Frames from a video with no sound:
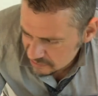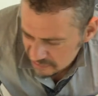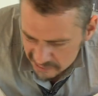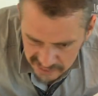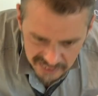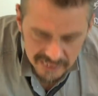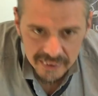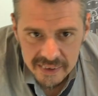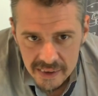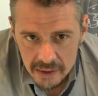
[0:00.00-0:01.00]
but you
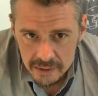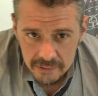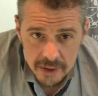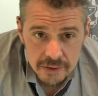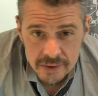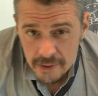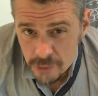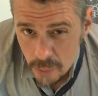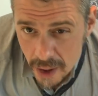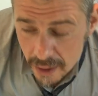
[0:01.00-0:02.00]
get tired of lentils
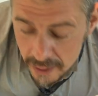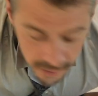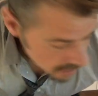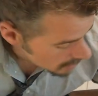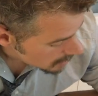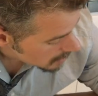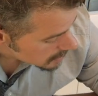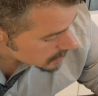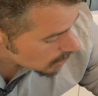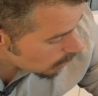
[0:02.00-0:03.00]
after a while.
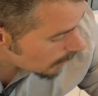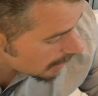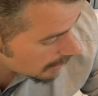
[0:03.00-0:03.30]
So,